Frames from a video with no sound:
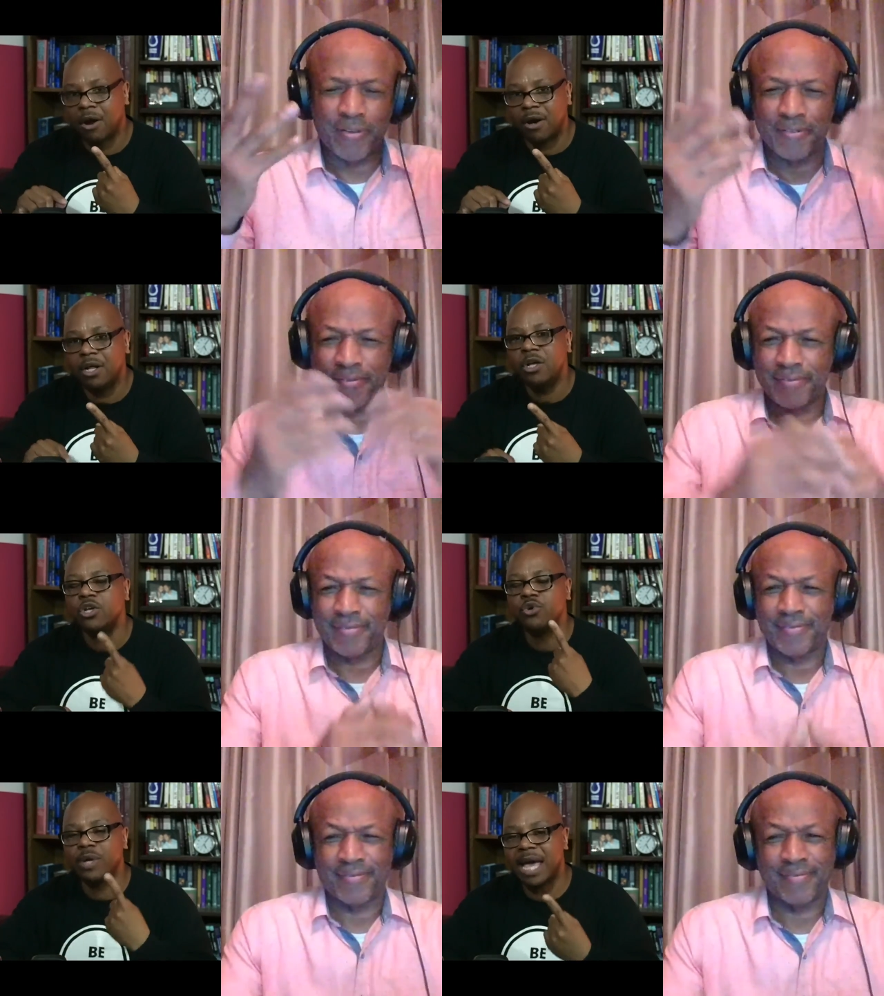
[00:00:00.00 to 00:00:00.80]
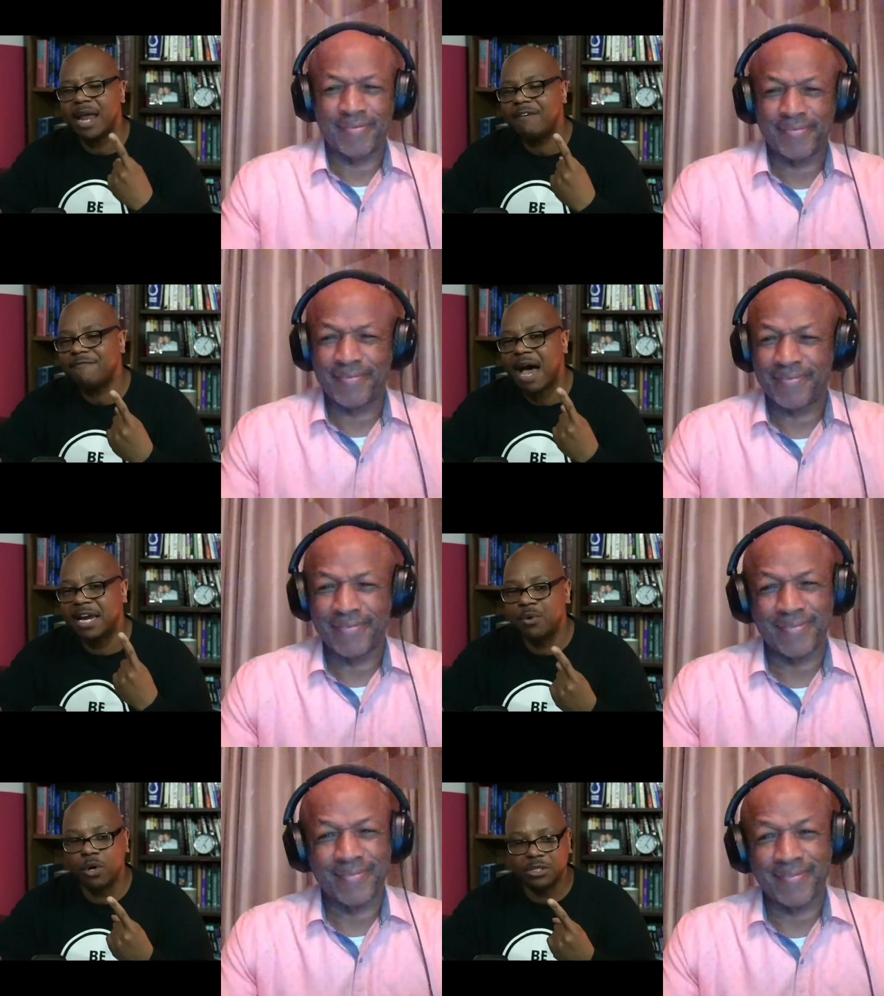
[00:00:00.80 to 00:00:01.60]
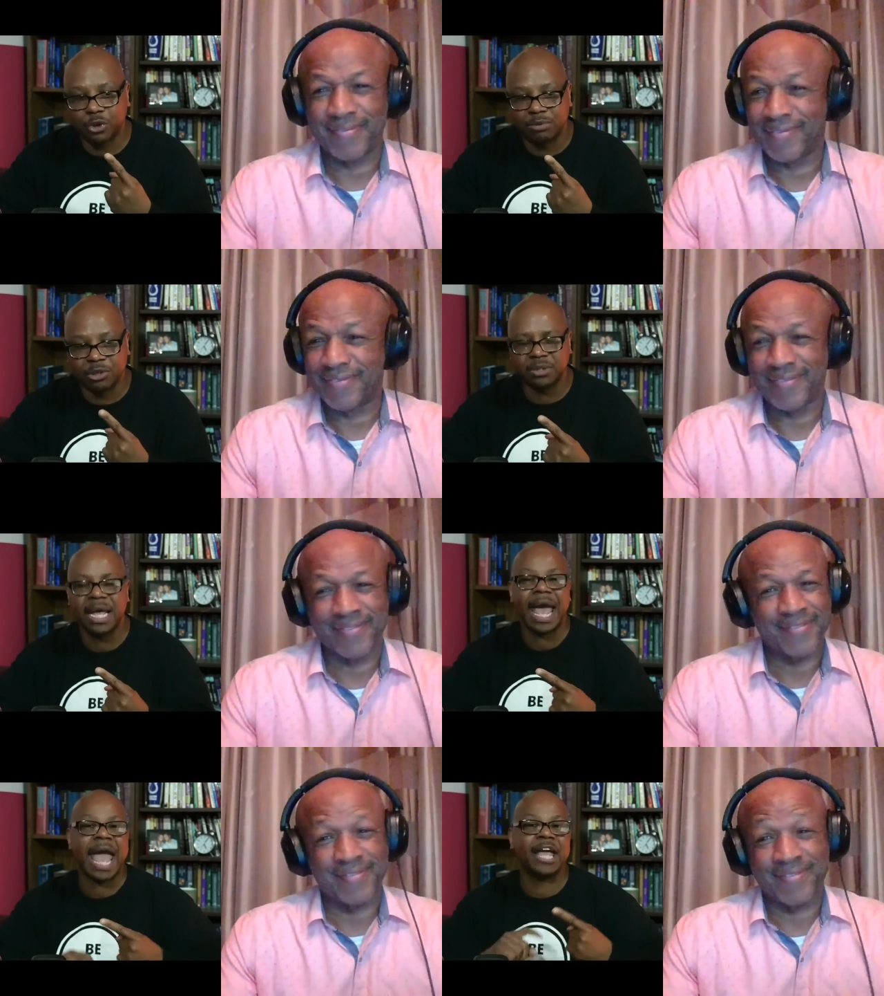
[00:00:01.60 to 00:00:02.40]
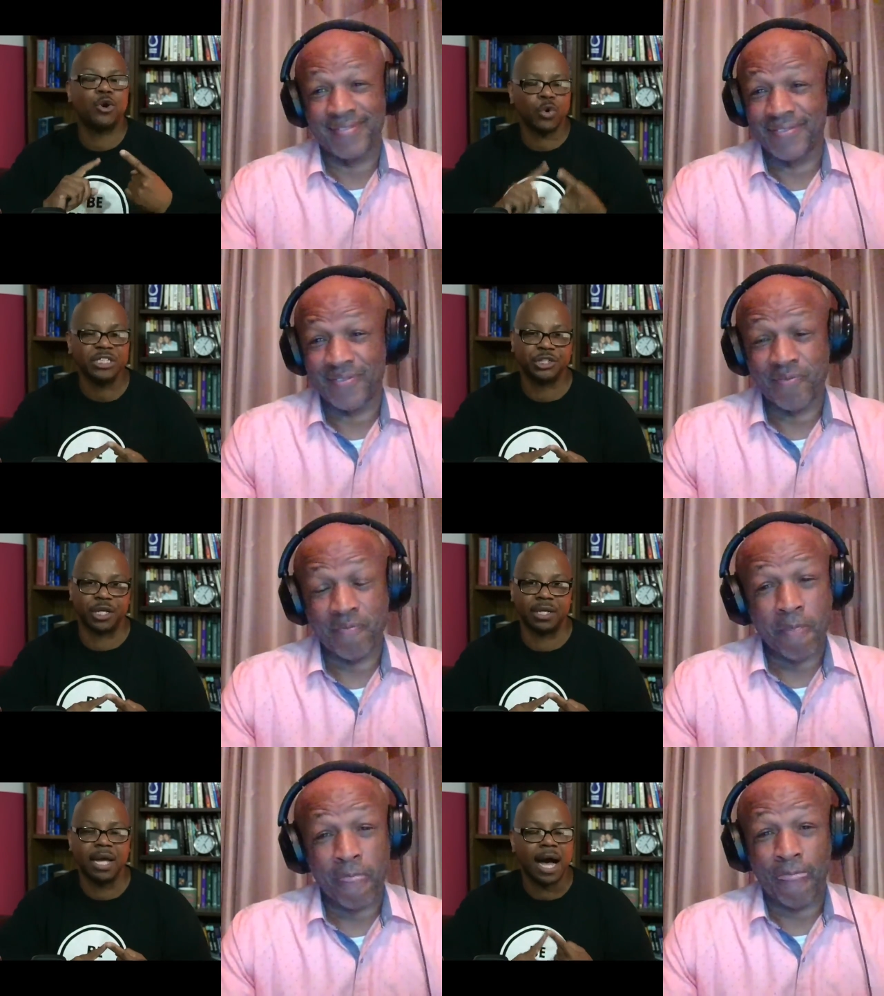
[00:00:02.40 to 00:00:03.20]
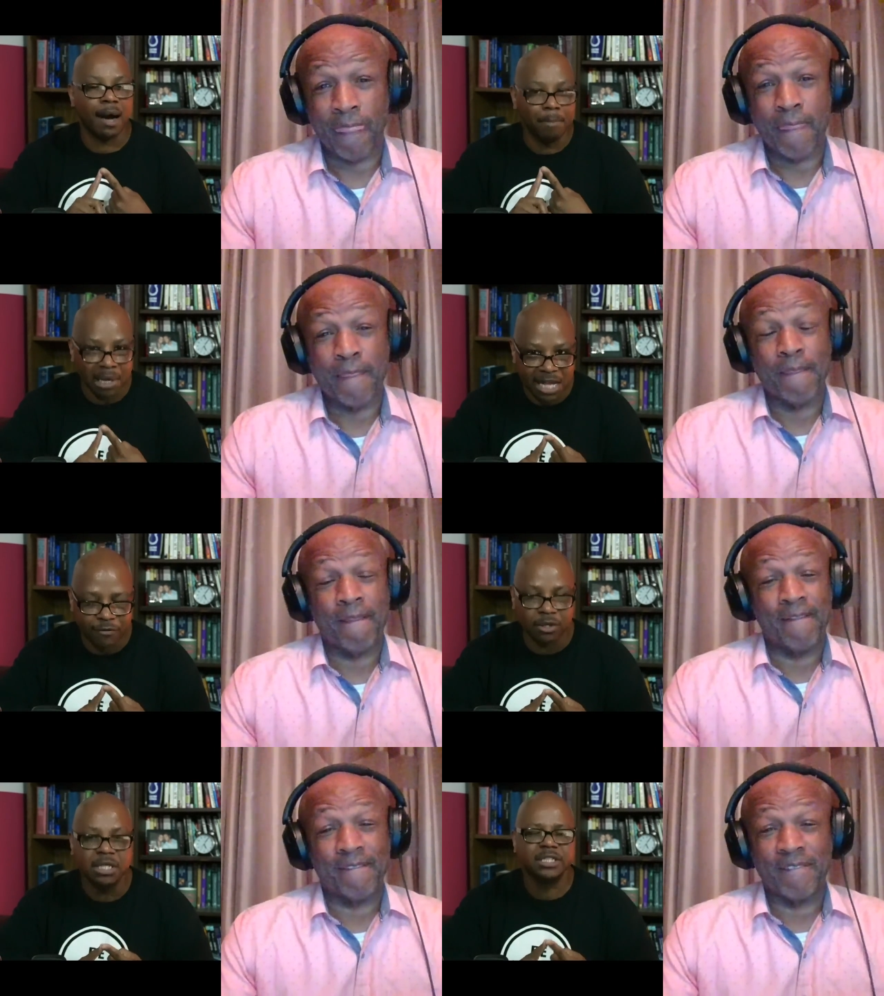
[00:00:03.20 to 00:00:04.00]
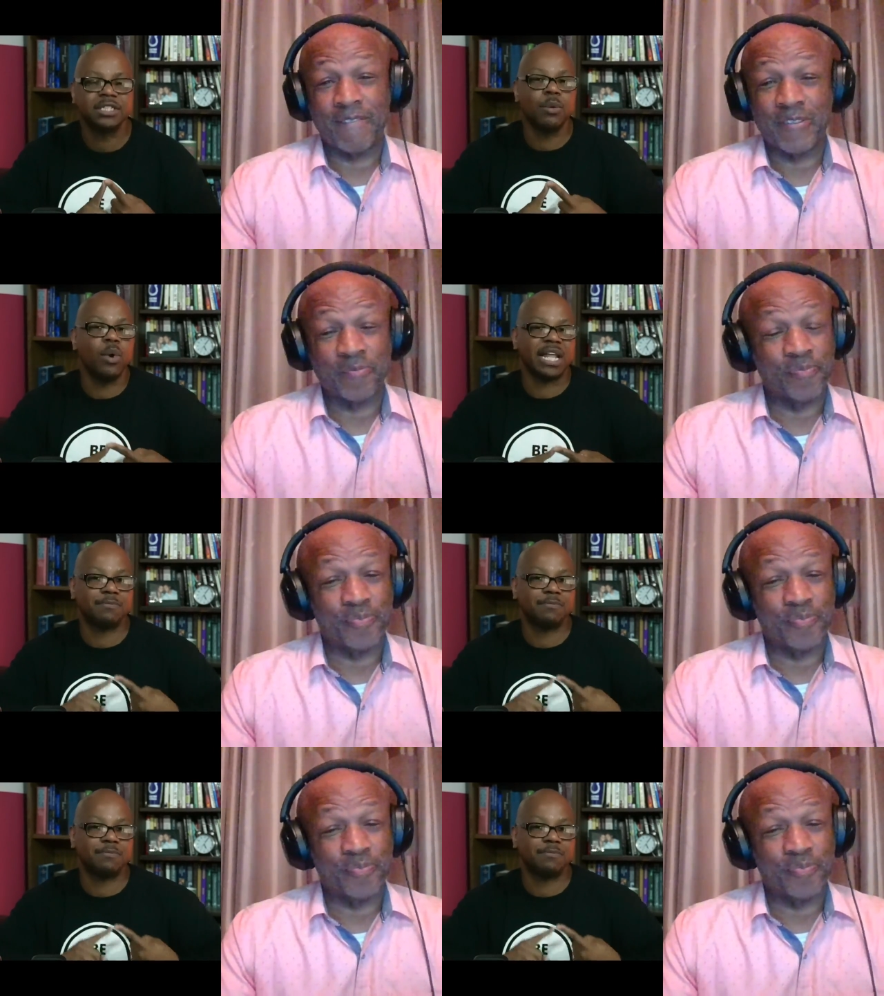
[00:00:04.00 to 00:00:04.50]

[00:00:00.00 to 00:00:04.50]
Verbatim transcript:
Speaker 1: Art. You cannot find anywhere in the scriptures a Christian, a believer, someone that's